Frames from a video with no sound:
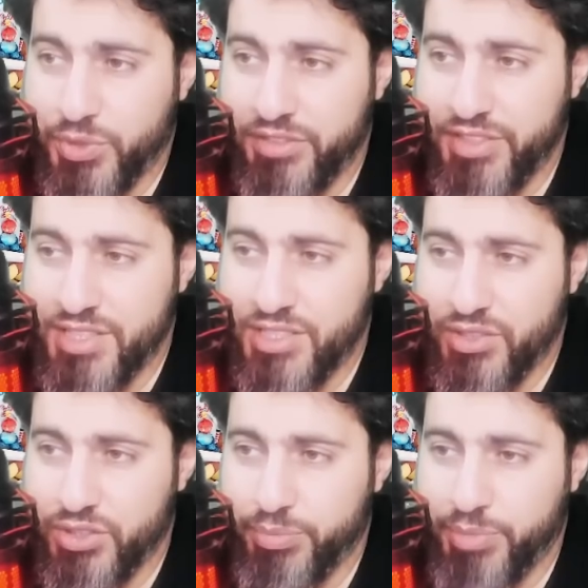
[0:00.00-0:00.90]
if it's
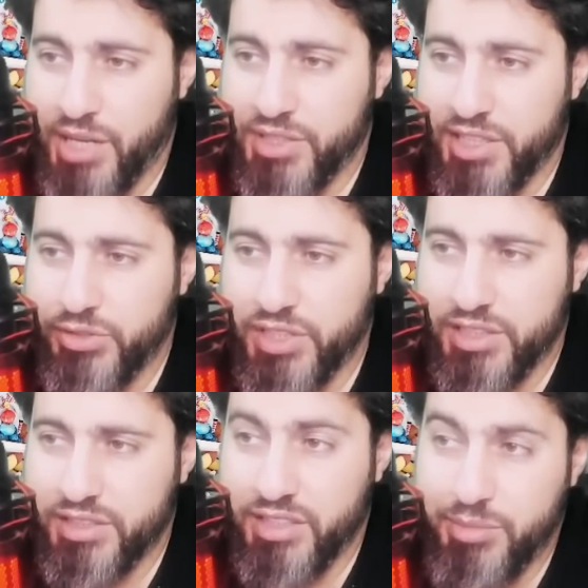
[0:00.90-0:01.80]
Earth Power and you
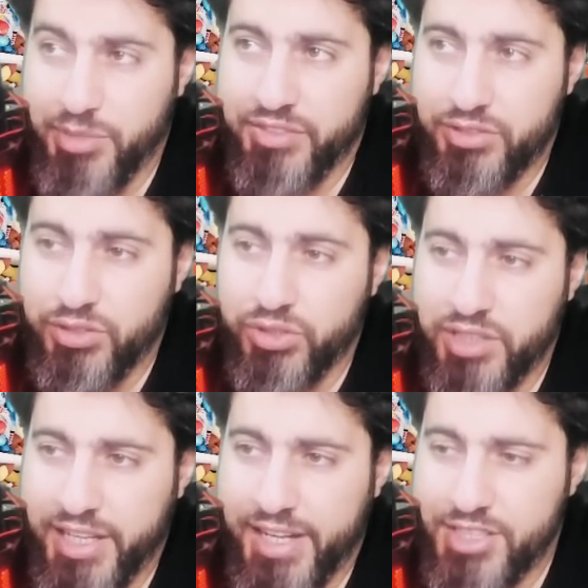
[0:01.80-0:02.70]
get debuffed?
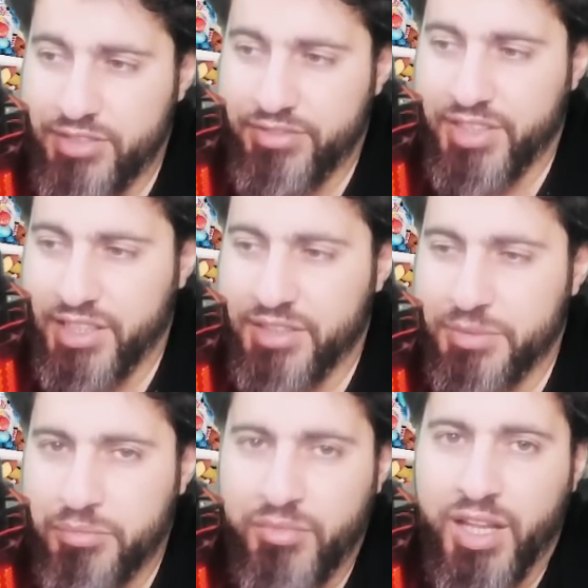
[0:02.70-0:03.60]
Don't catch if they...
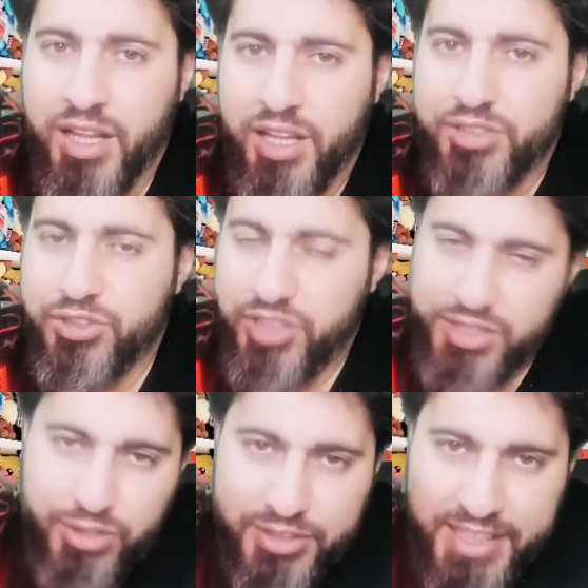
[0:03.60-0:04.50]

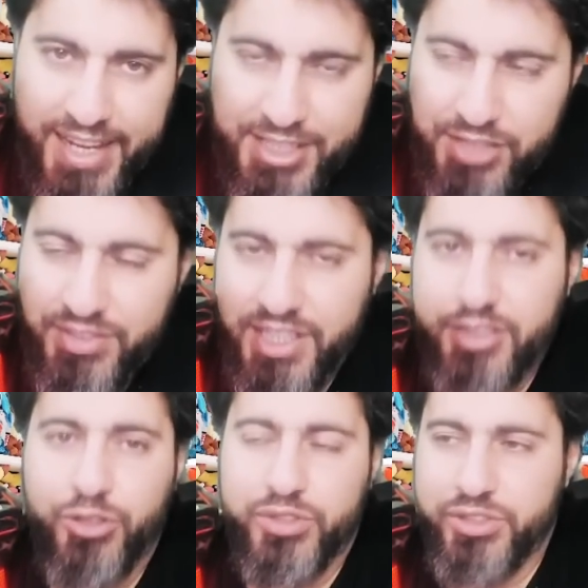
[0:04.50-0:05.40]
Just don't catch if they
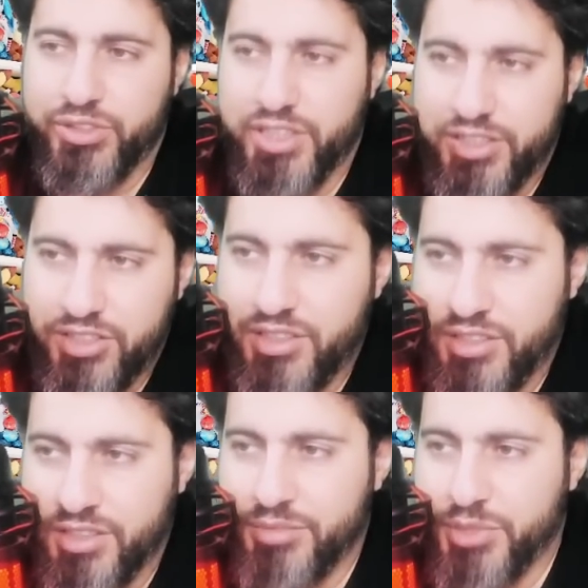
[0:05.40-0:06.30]
are loaded on
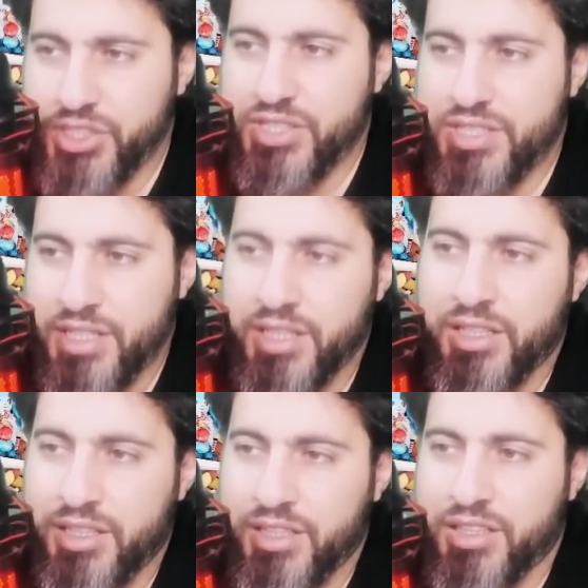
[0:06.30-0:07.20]
energy. Because...
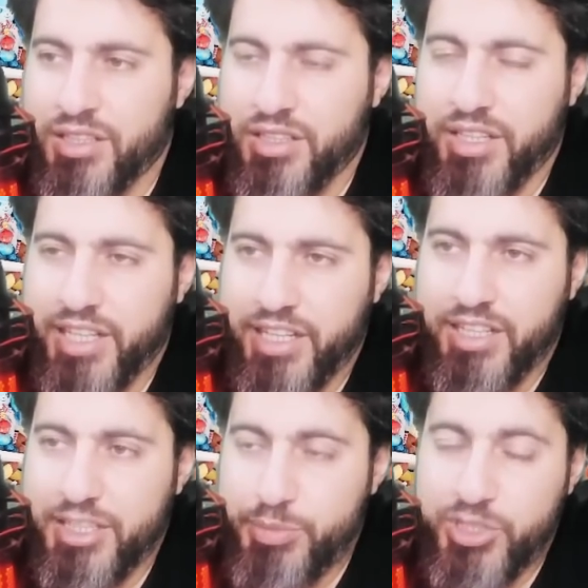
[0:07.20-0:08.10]

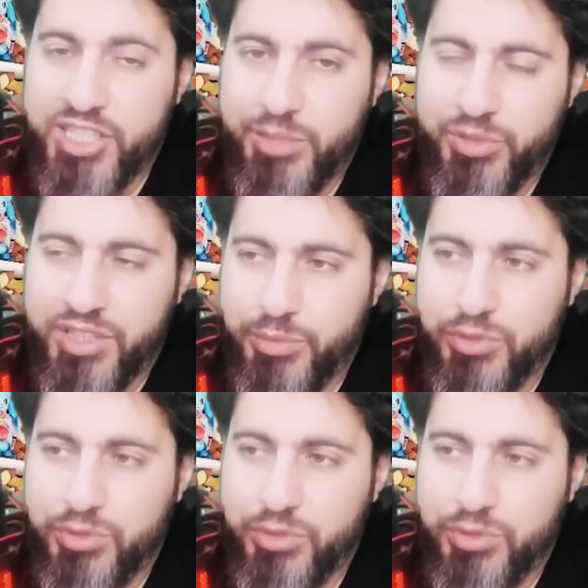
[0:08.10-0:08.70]
especially when the